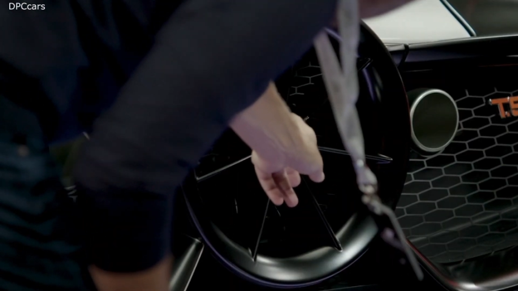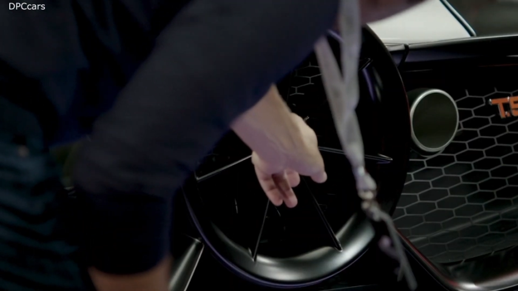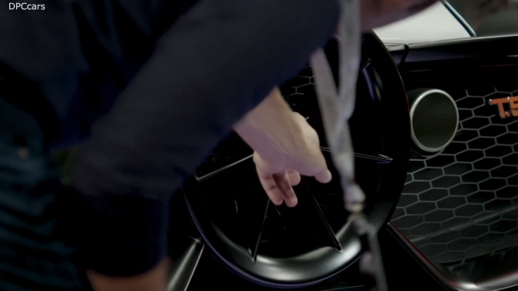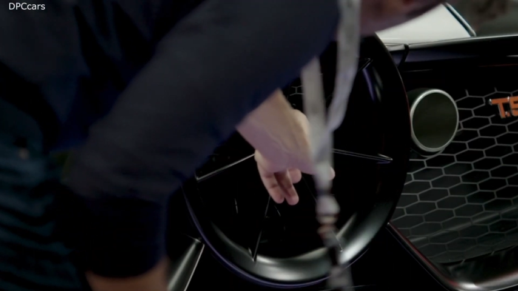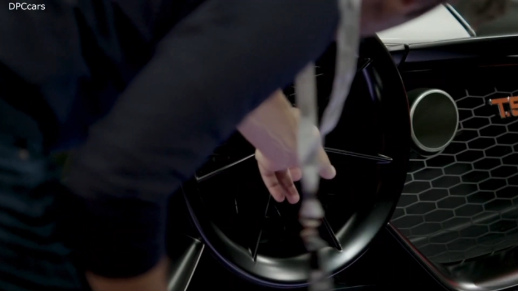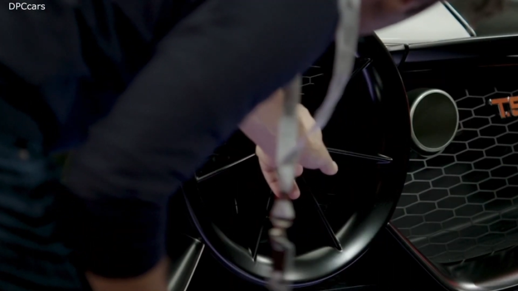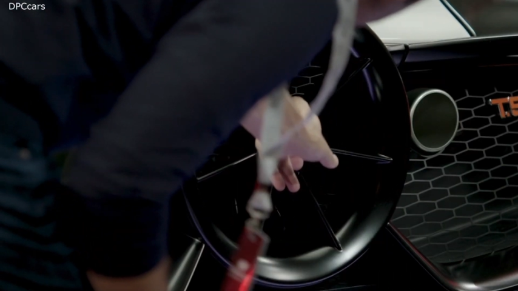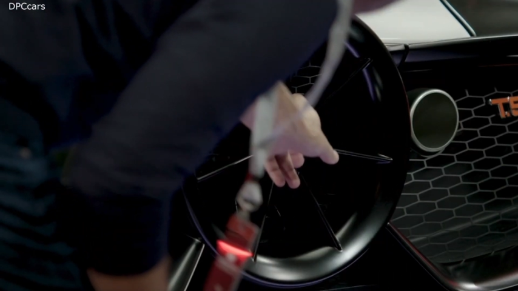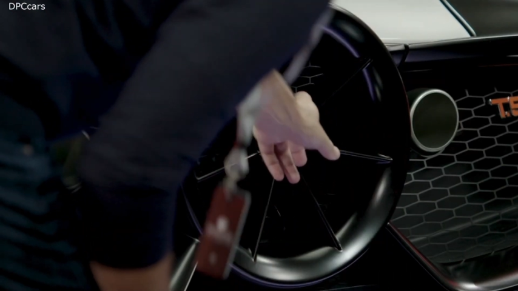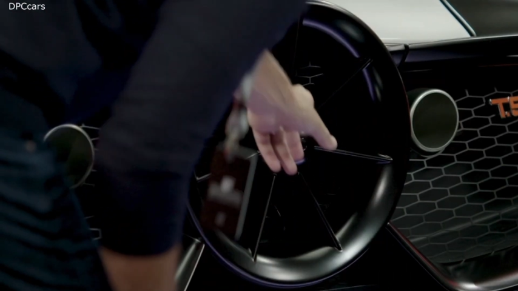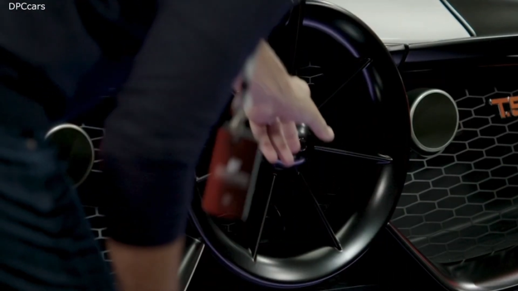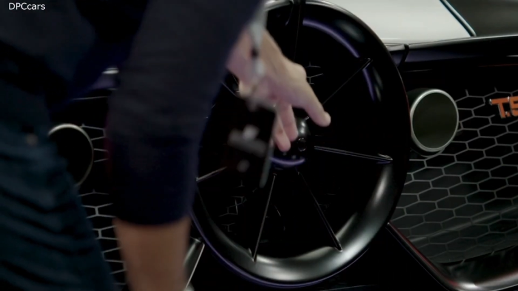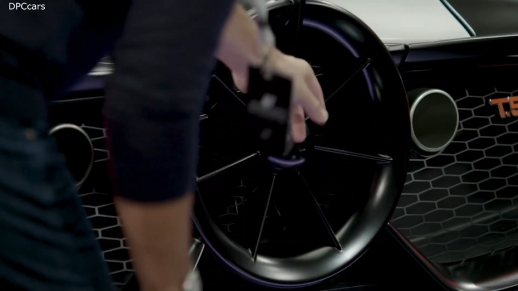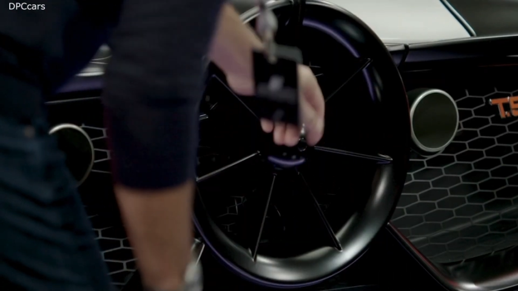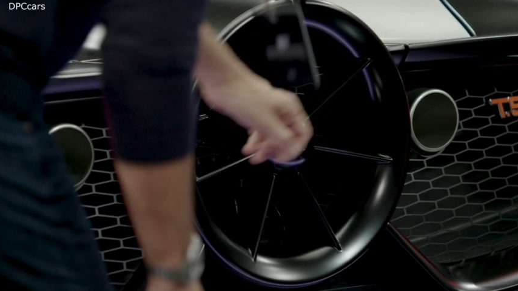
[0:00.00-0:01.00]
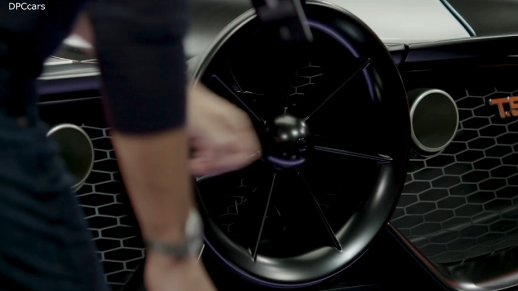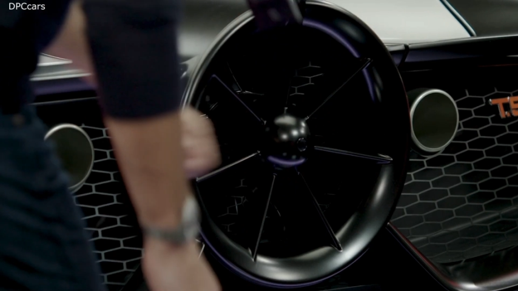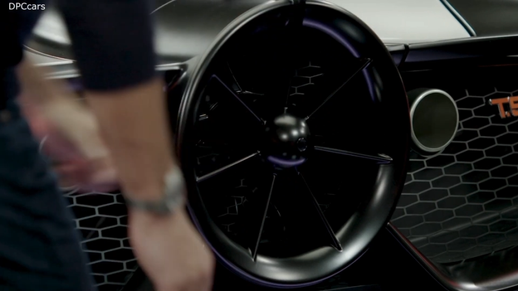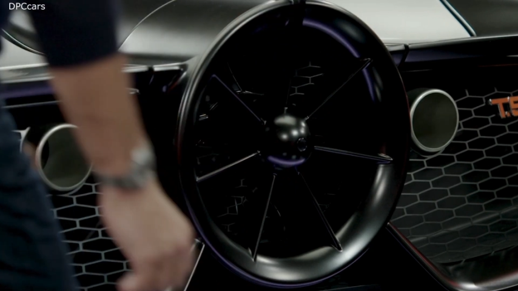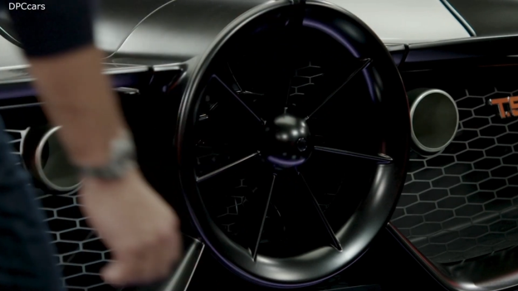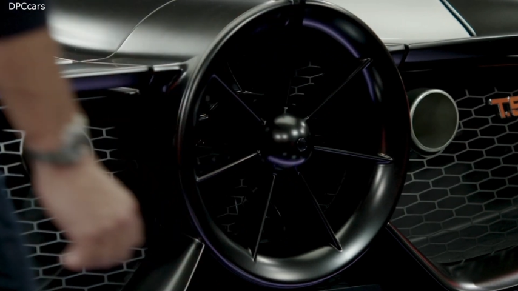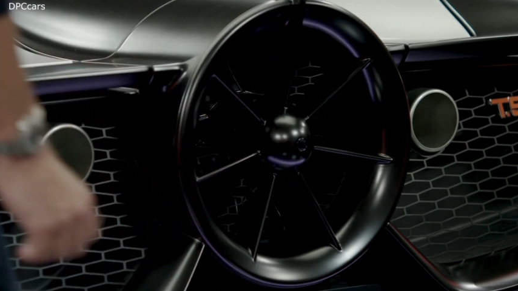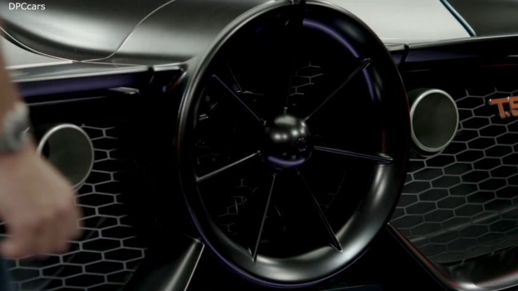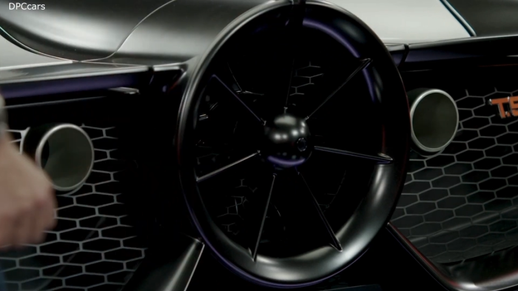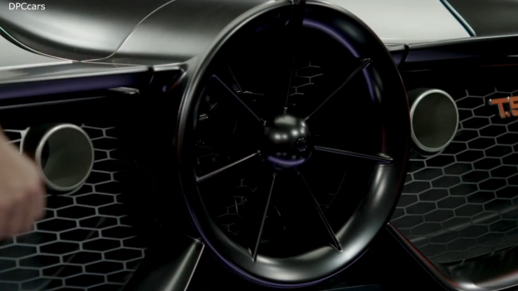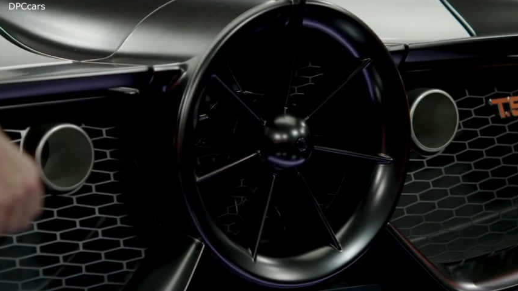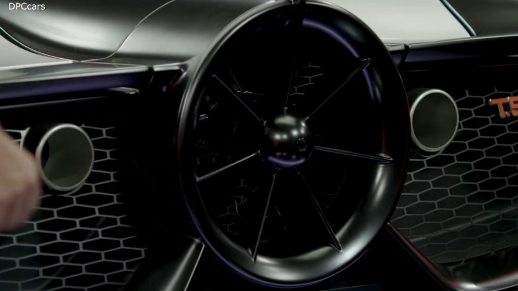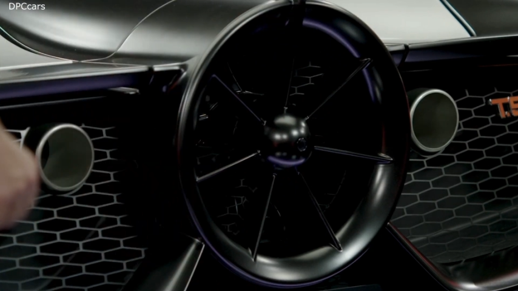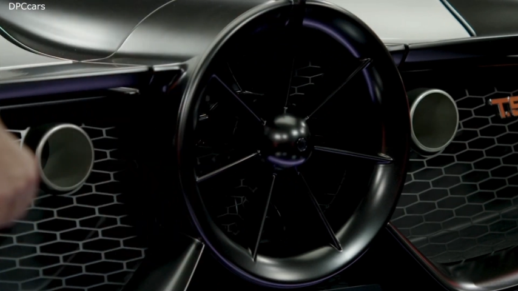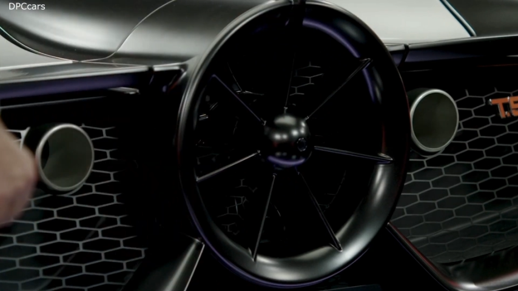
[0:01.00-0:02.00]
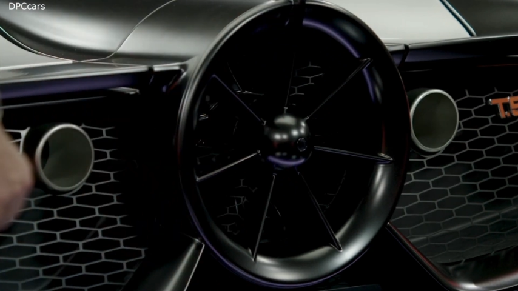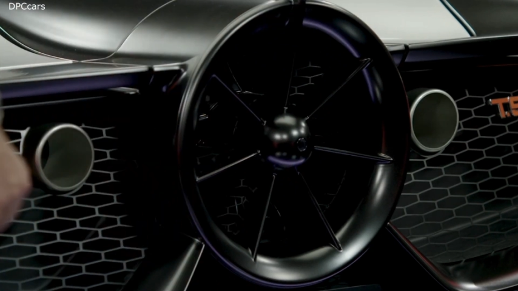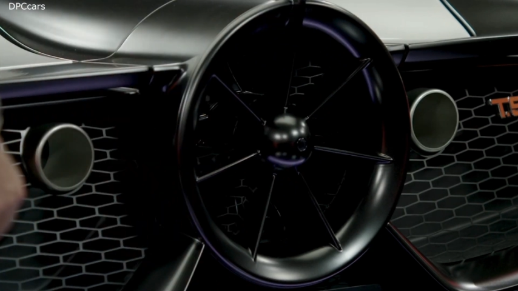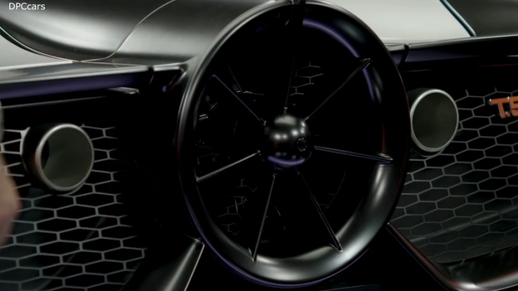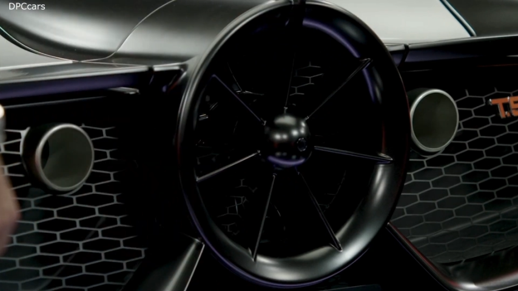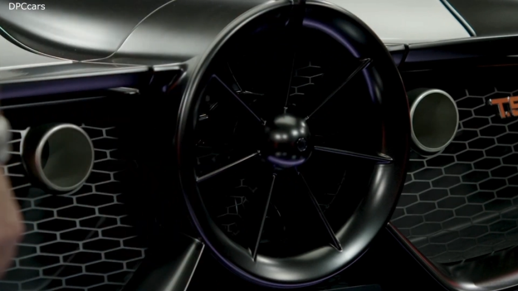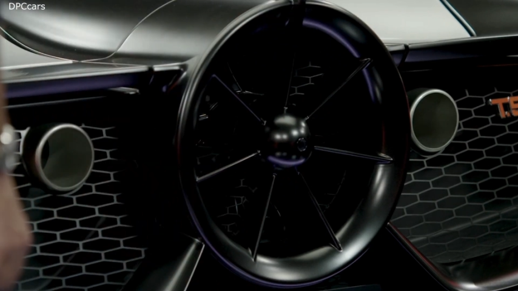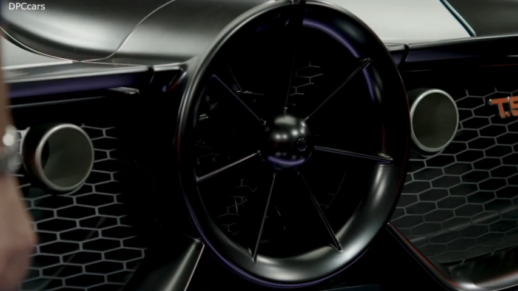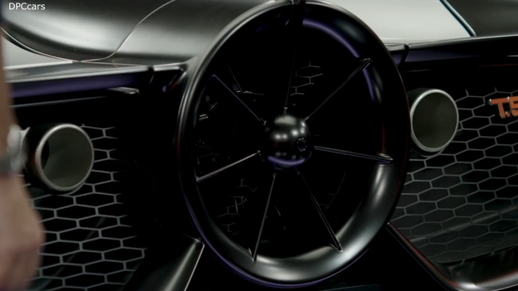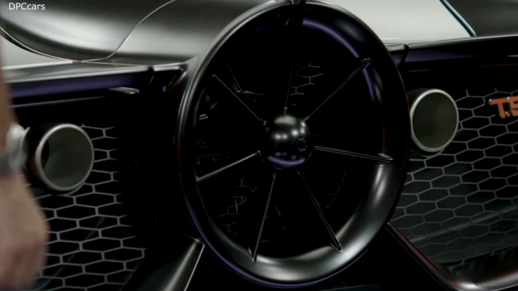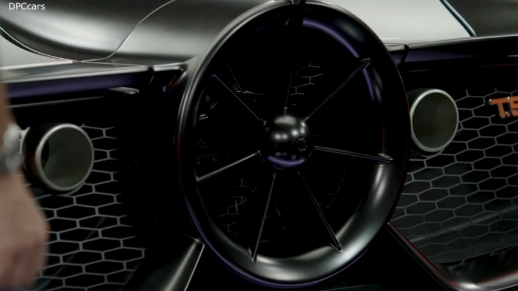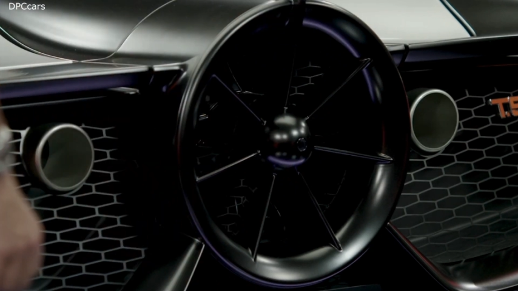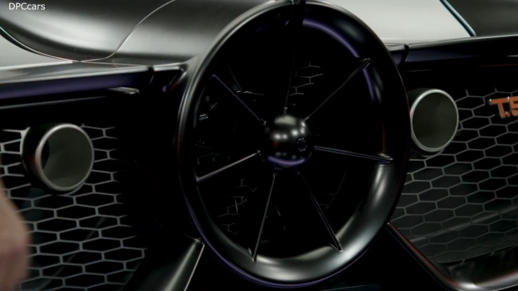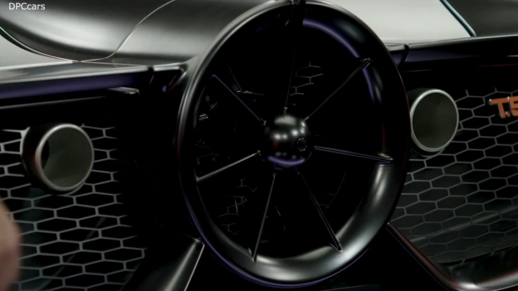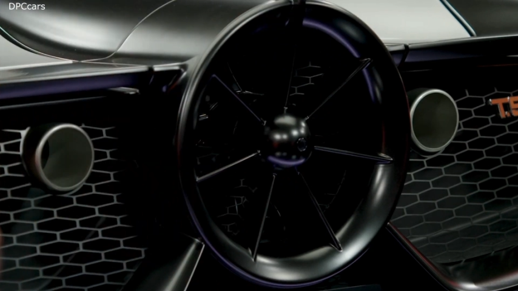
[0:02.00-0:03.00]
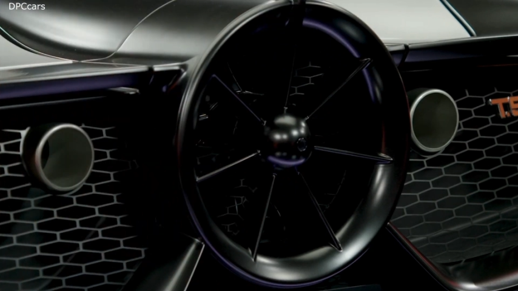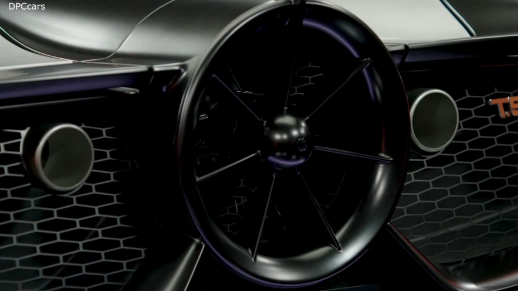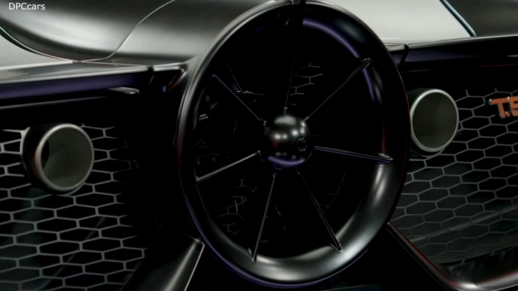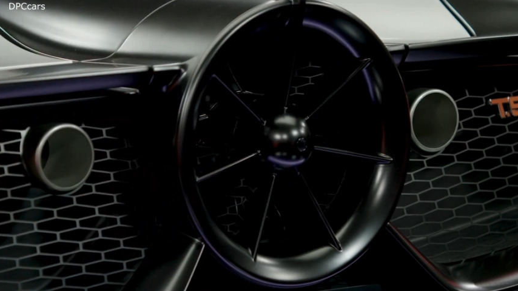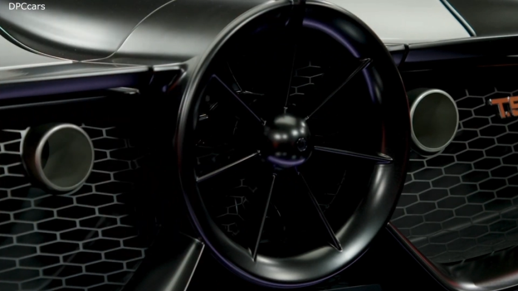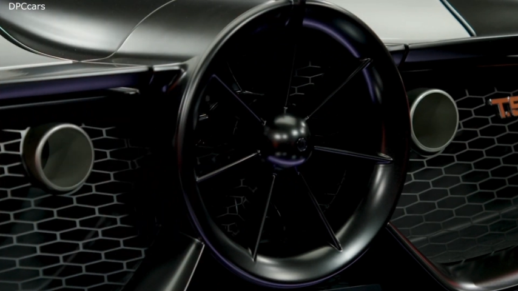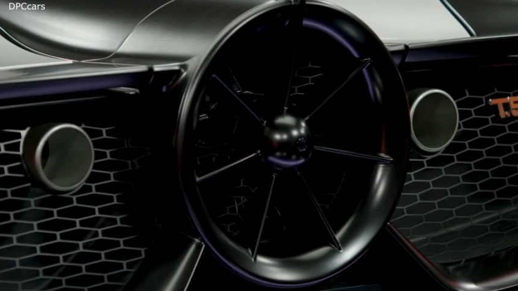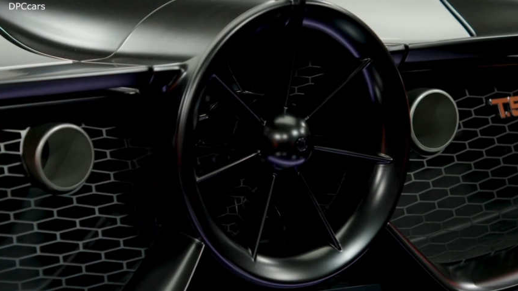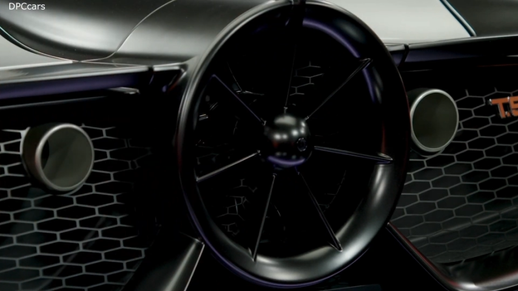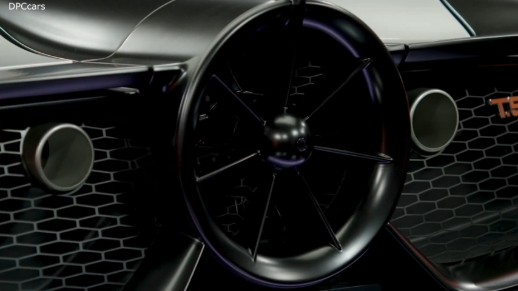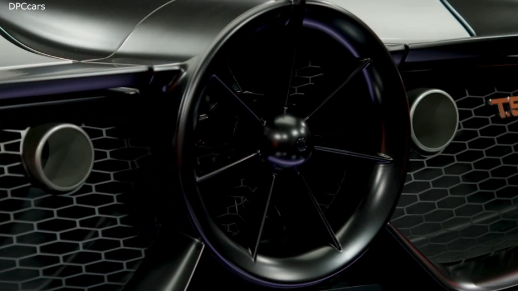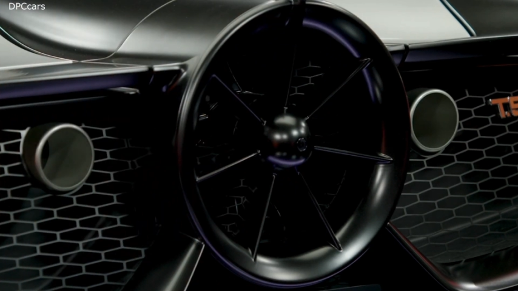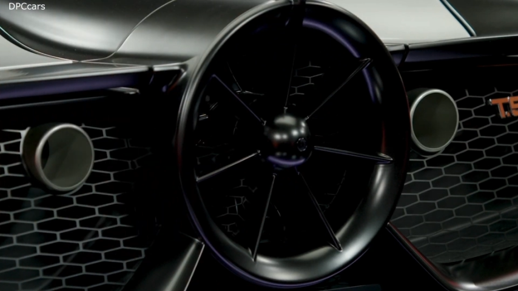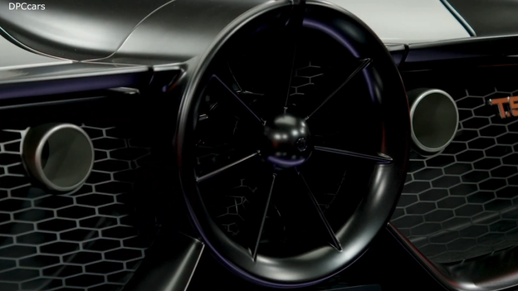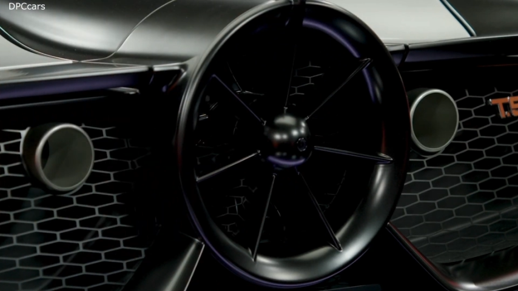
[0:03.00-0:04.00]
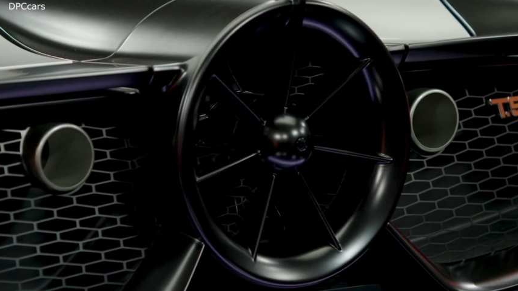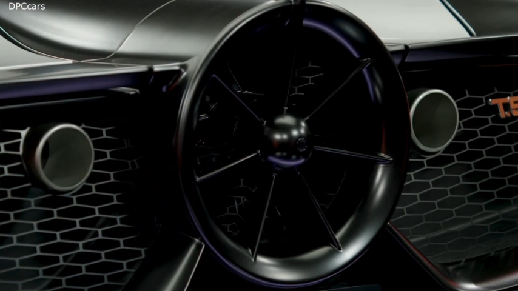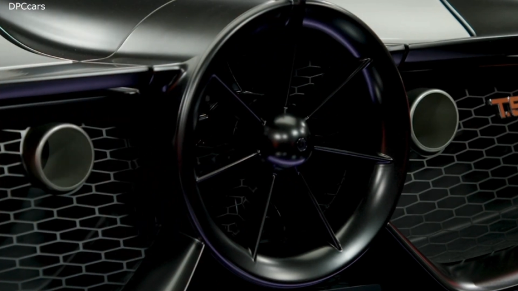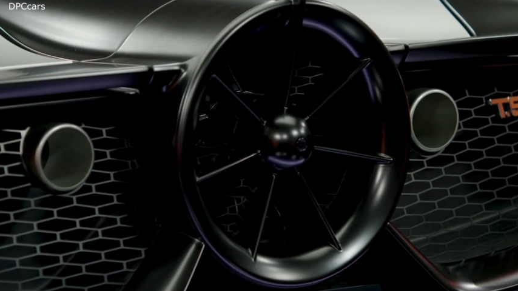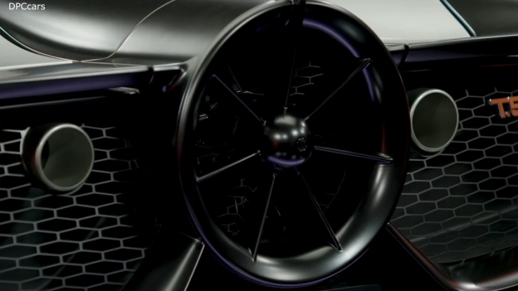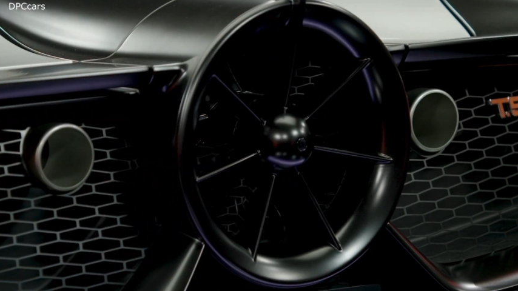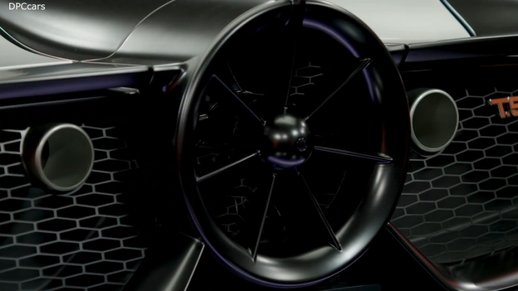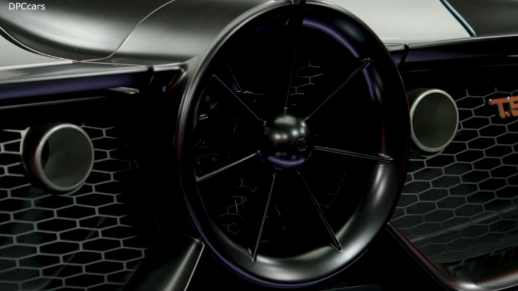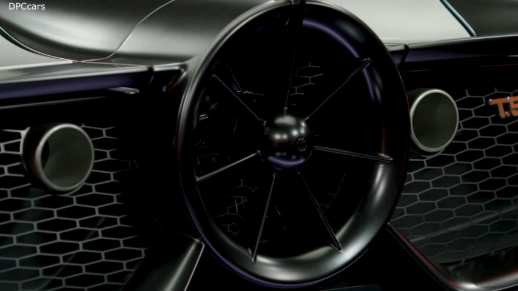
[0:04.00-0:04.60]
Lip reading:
No face is visible, so there are no lips to read.